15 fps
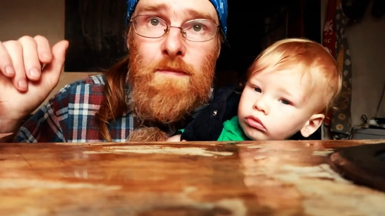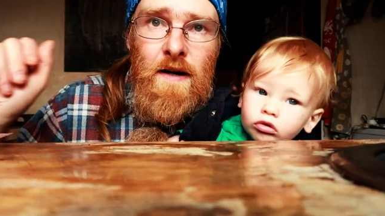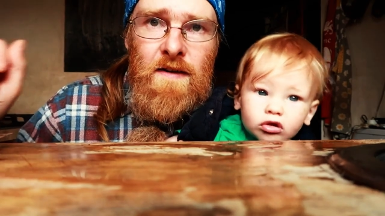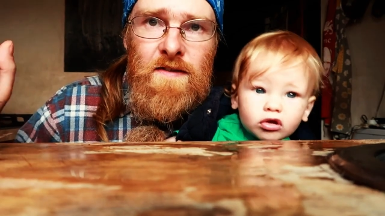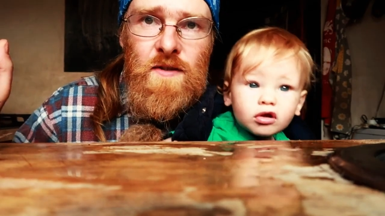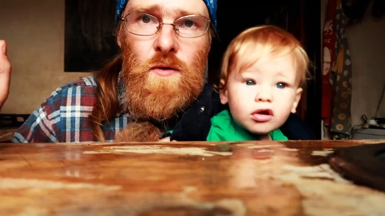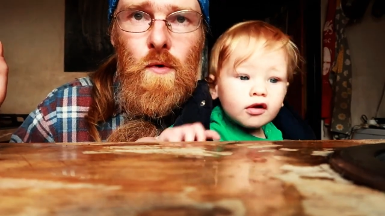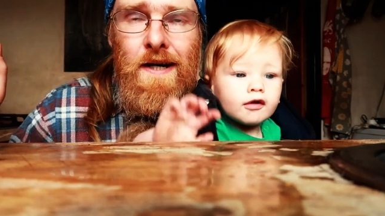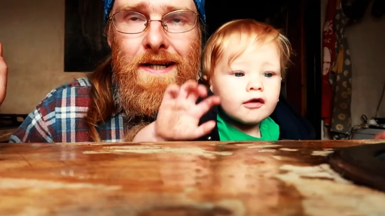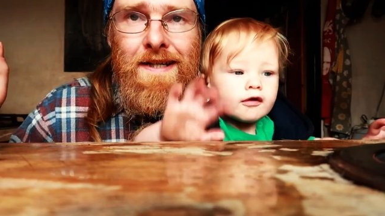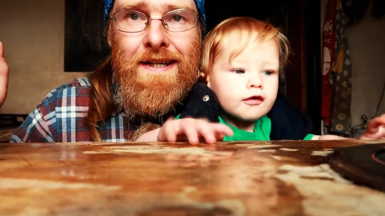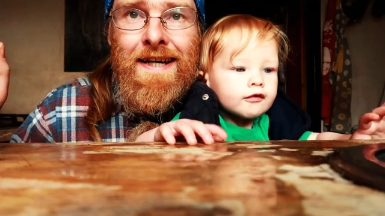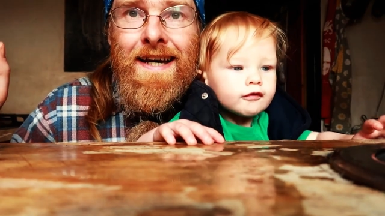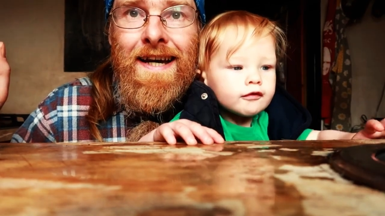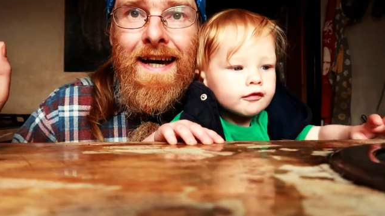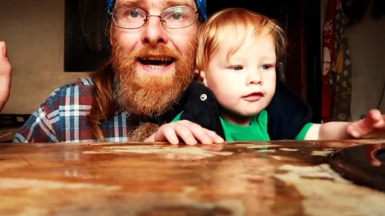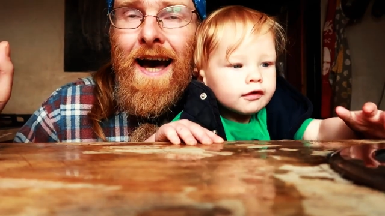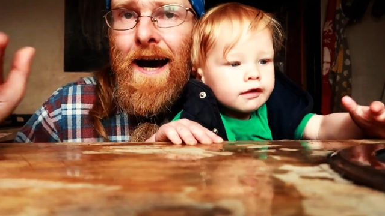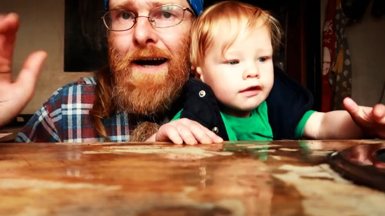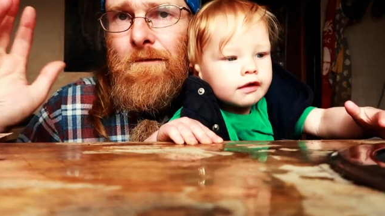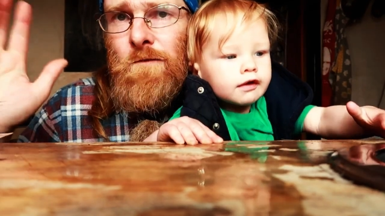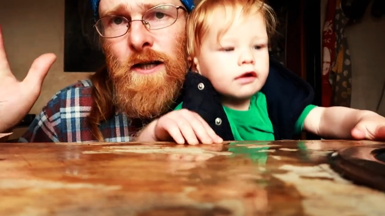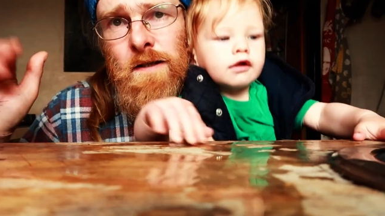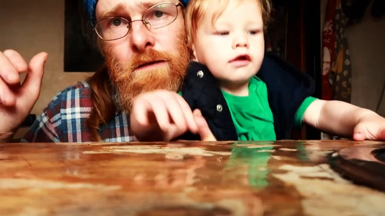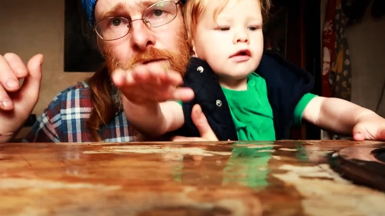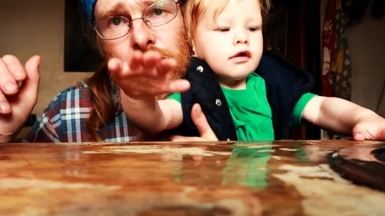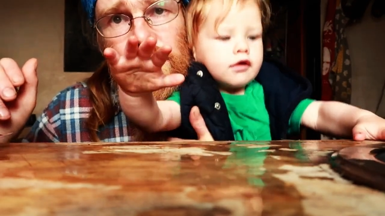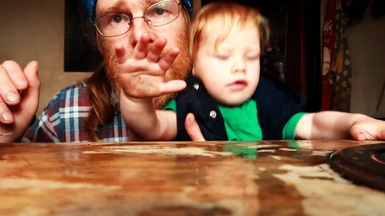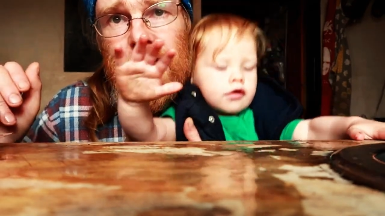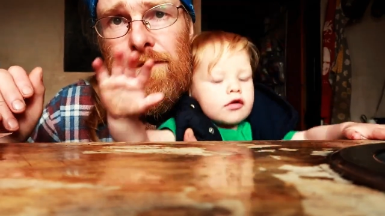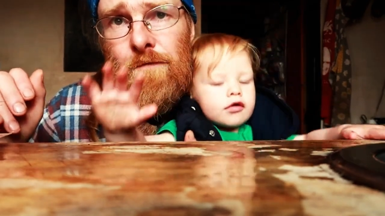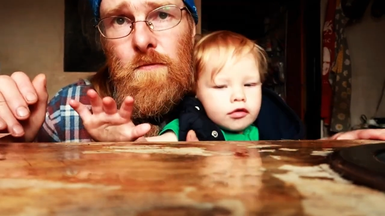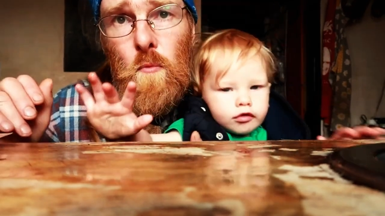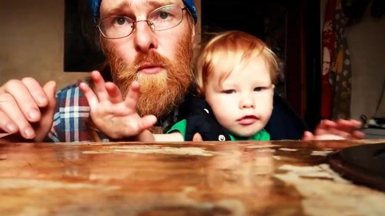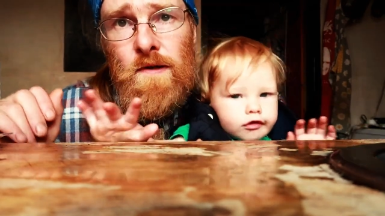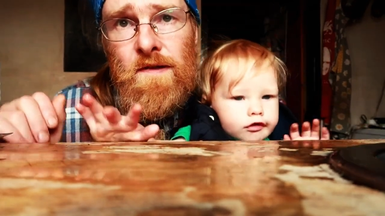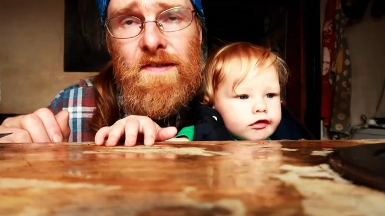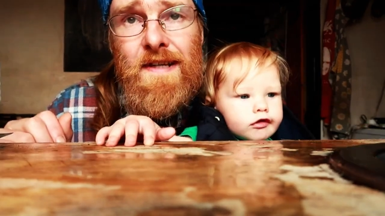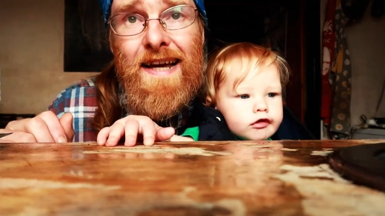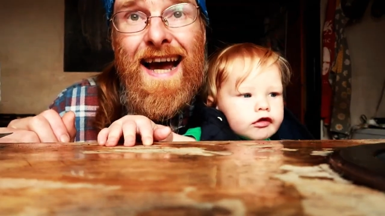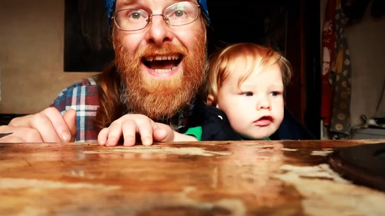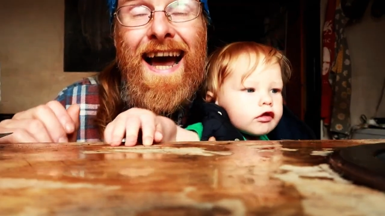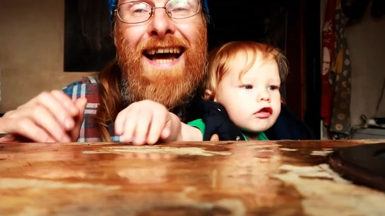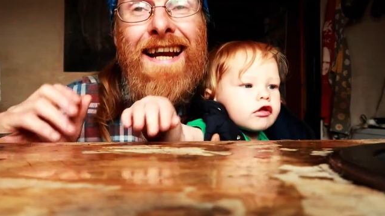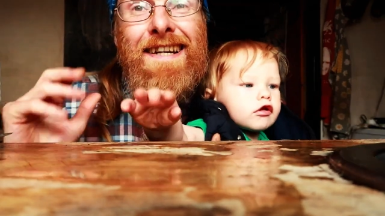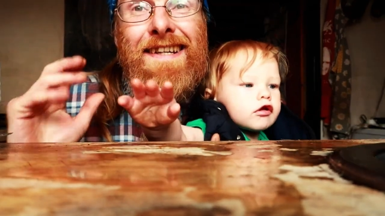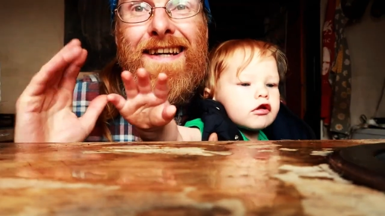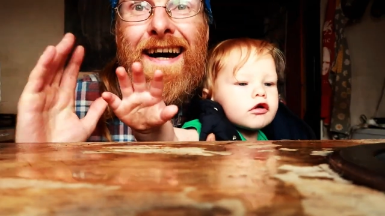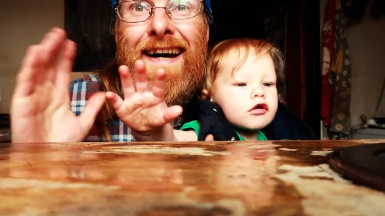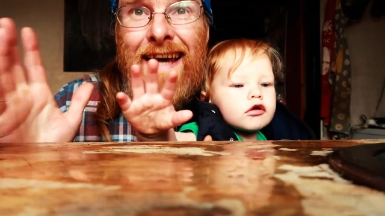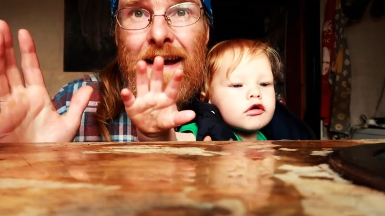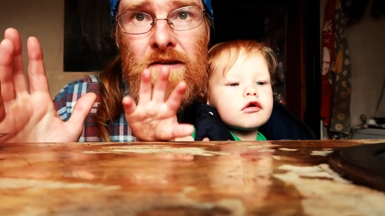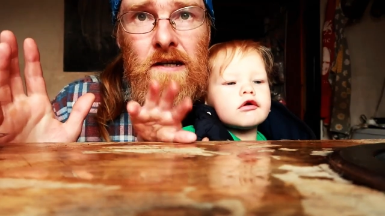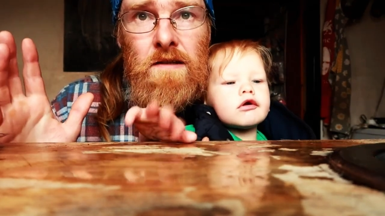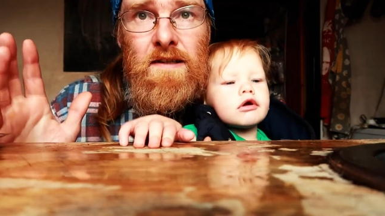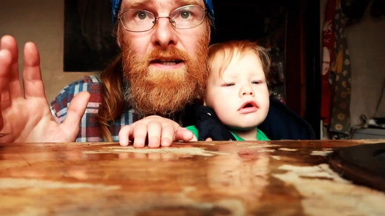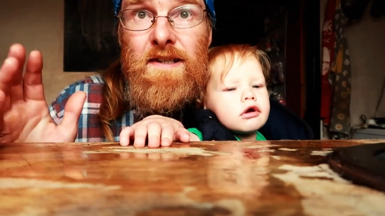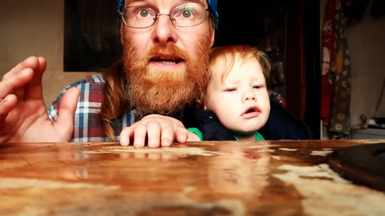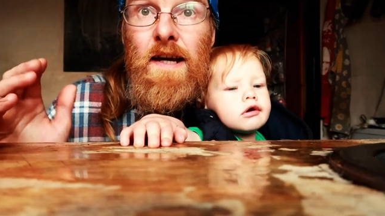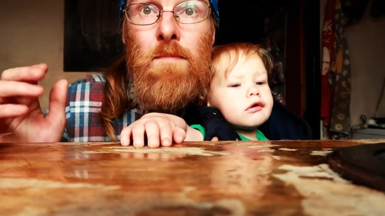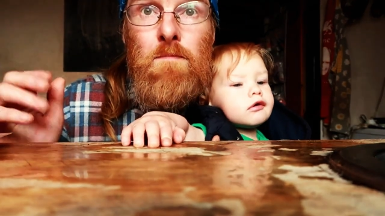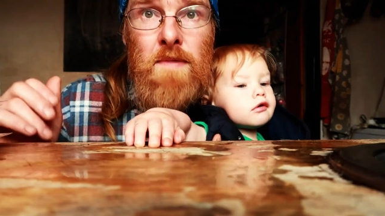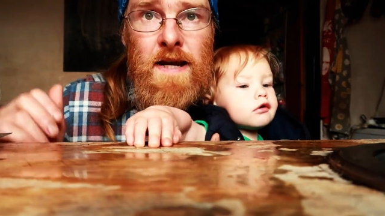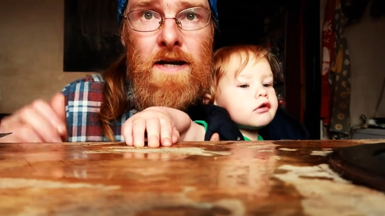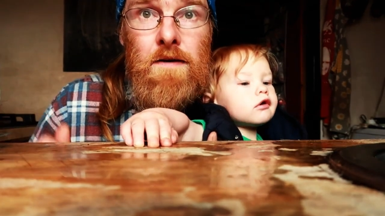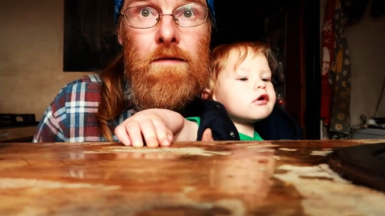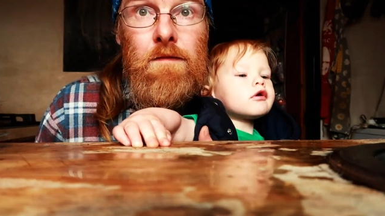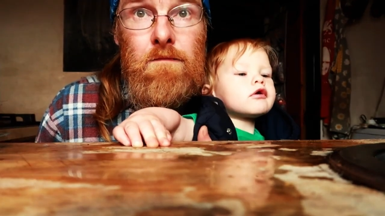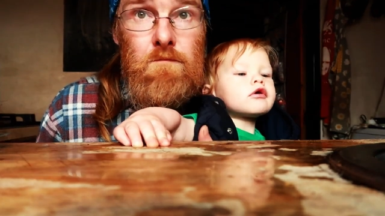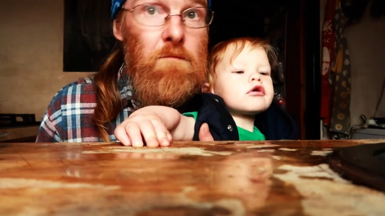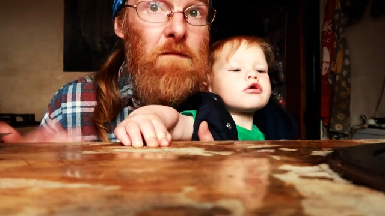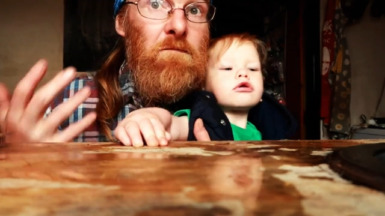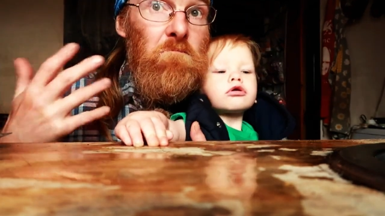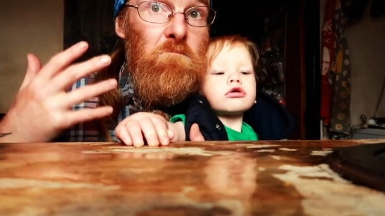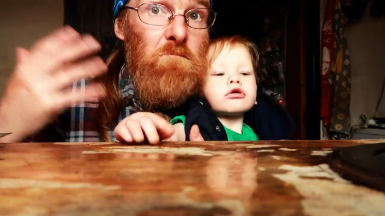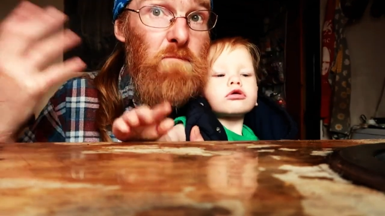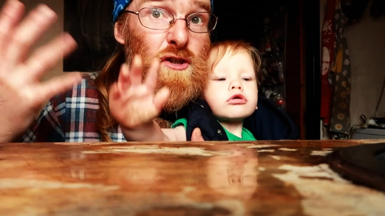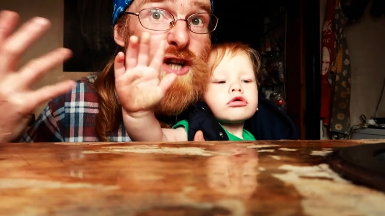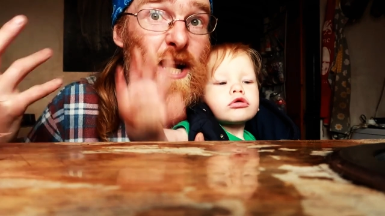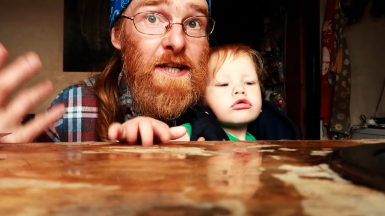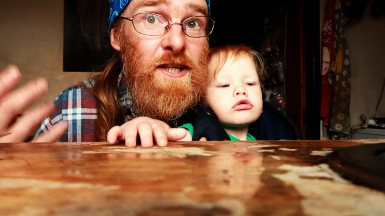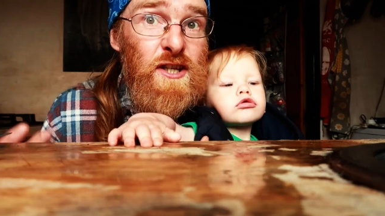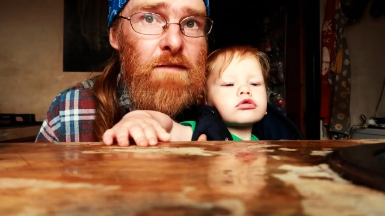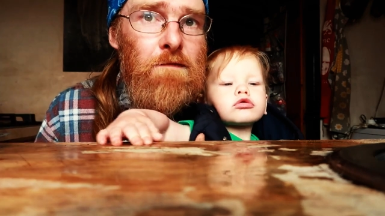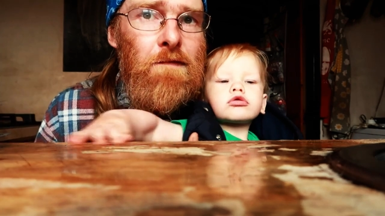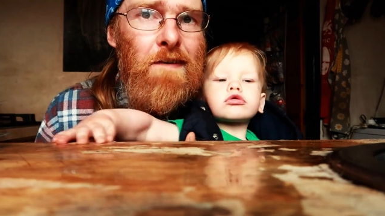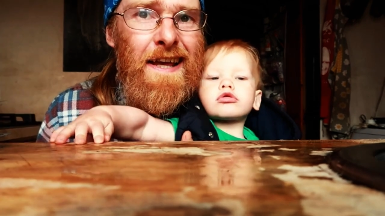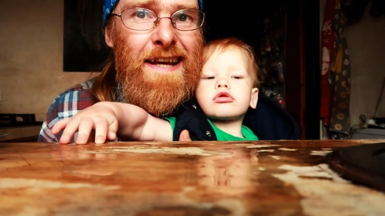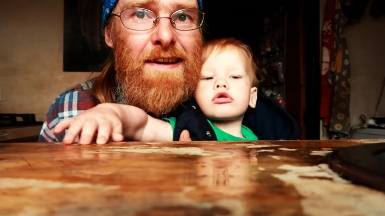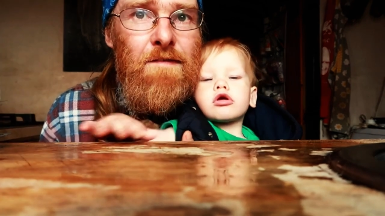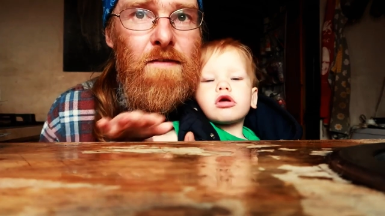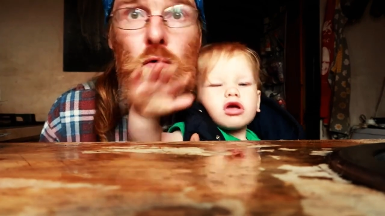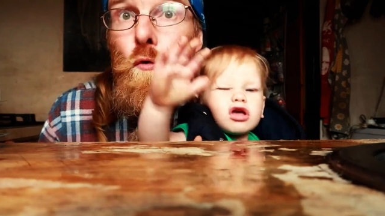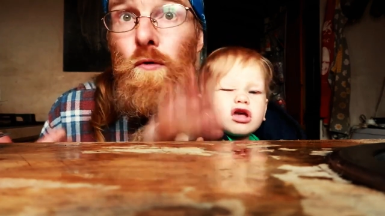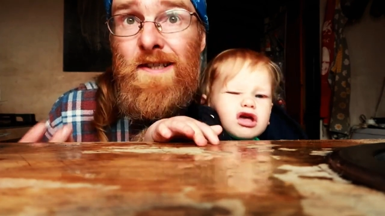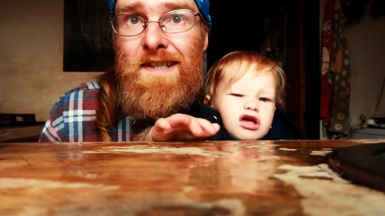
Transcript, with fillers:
Speaker 1: tomato wine. I've tried a few different ones and I haven't noticed a big change in flavour or